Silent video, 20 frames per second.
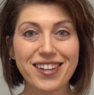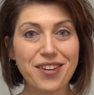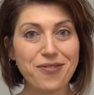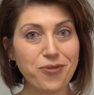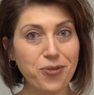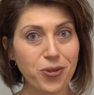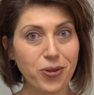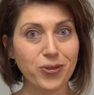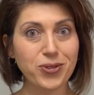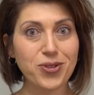And
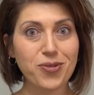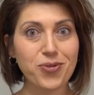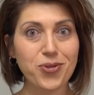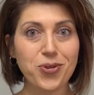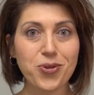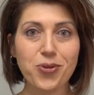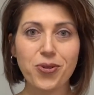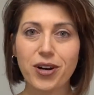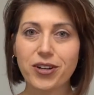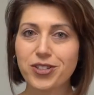for those of you
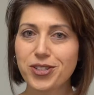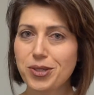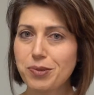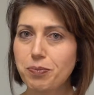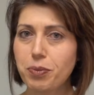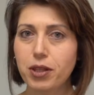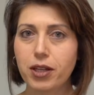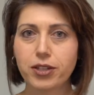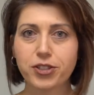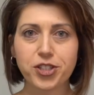who are just
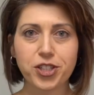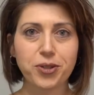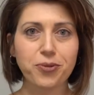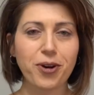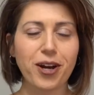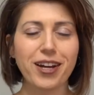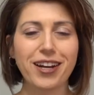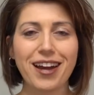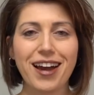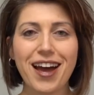plunging
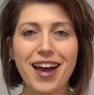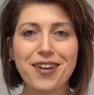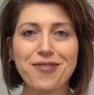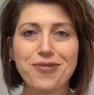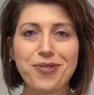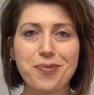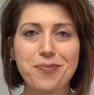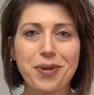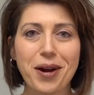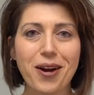right ahead
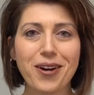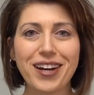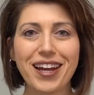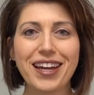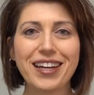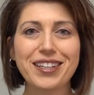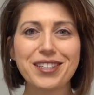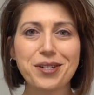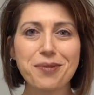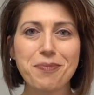from Part
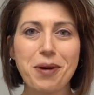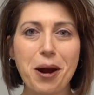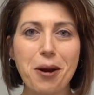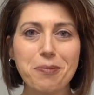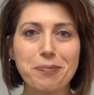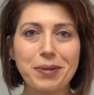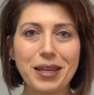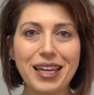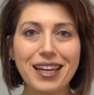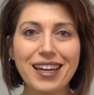A into
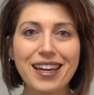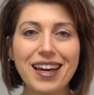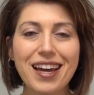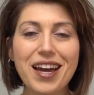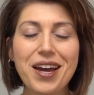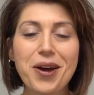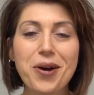Part B,